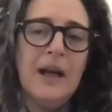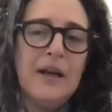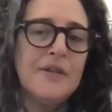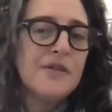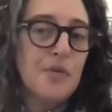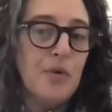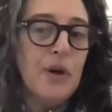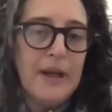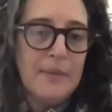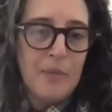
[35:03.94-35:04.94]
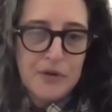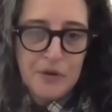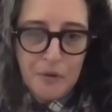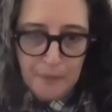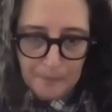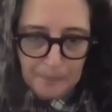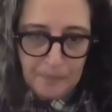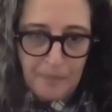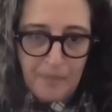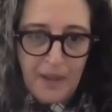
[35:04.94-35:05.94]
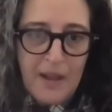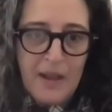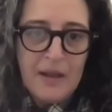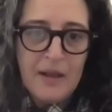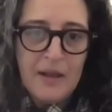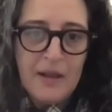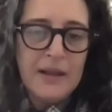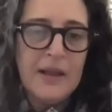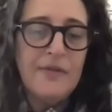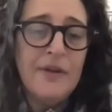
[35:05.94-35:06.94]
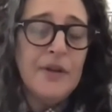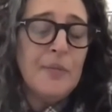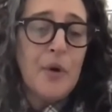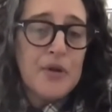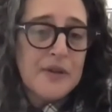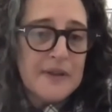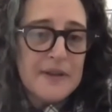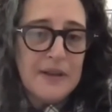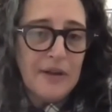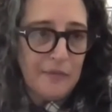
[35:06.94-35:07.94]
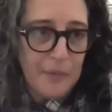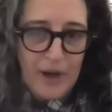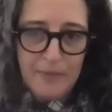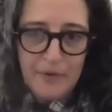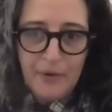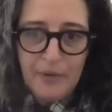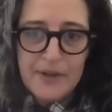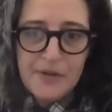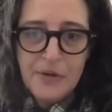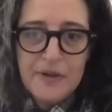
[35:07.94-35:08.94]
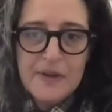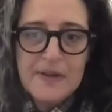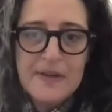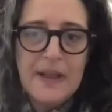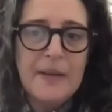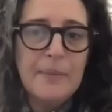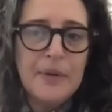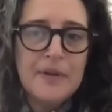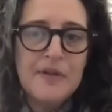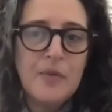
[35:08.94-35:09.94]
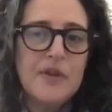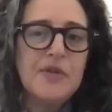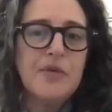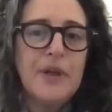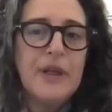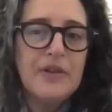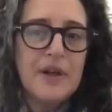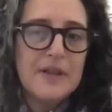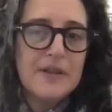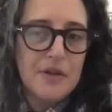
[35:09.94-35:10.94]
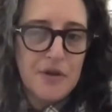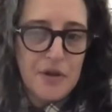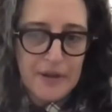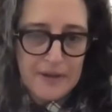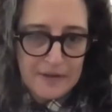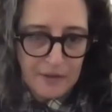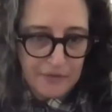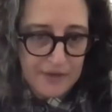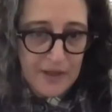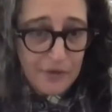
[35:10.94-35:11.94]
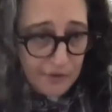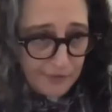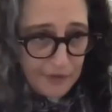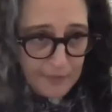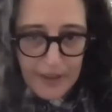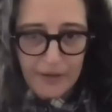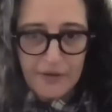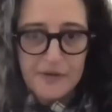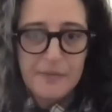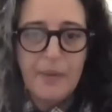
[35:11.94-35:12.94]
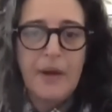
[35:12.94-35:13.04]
school in Moscow. Given the paucity of primary resources, the impetus was to retrace the journeys of several filmmakers by